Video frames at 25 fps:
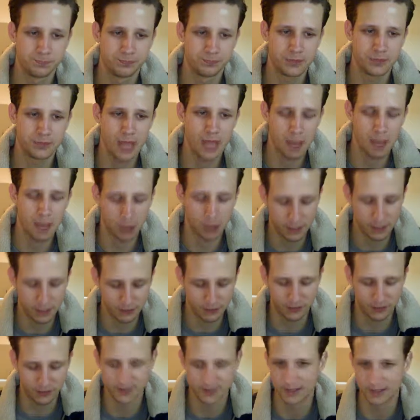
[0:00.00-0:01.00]
gonna have to
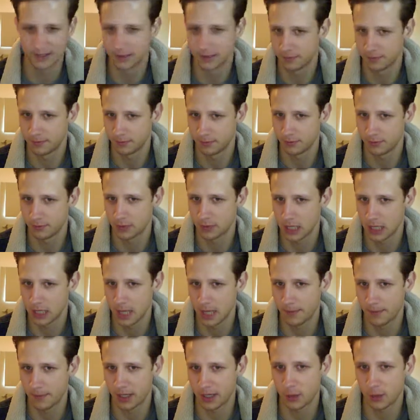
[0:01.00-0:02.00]
fix that.
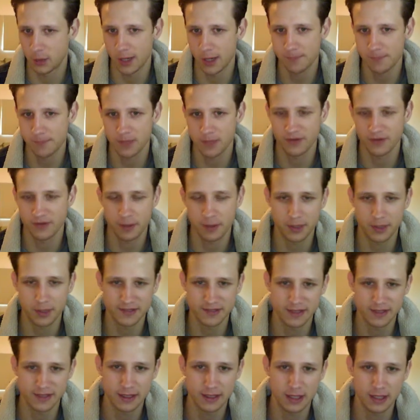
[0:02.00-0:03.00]
But anyway, if I press
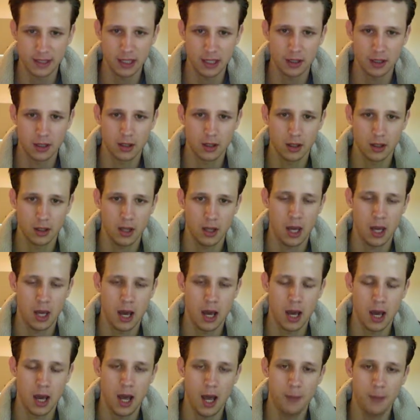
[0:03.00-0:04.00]
the
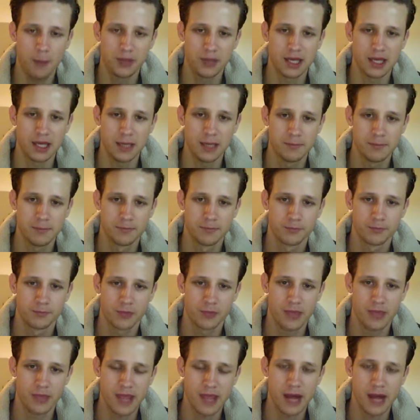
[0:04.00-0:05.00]
up key,
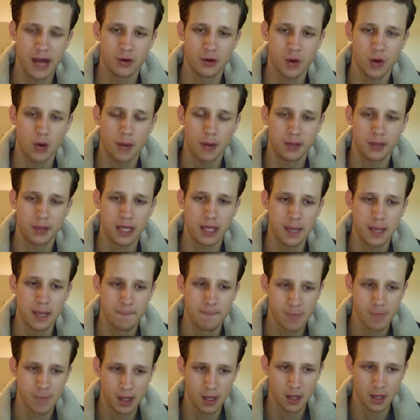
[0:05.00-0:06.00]
the arrow up key,
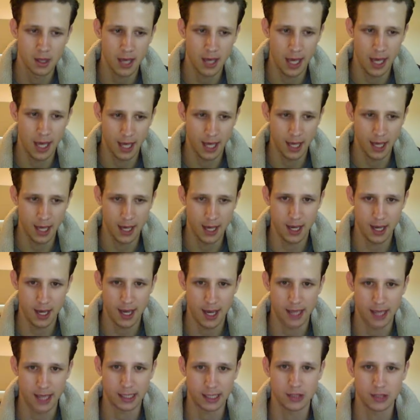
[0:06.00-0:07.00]

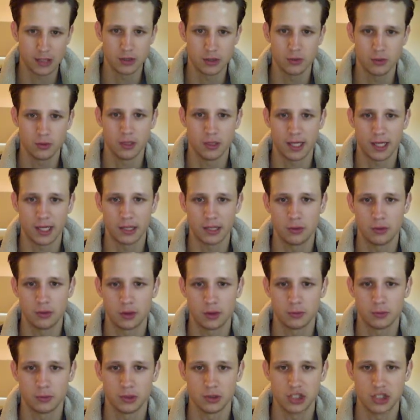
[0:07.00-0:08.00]
I can do like a
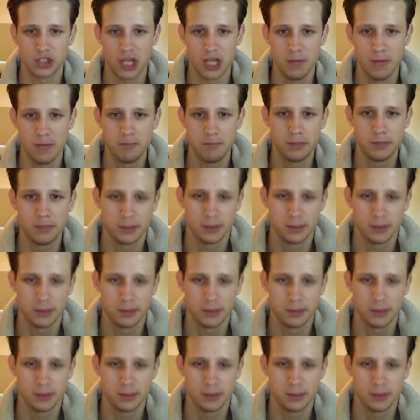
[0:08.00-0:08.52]
normal jump.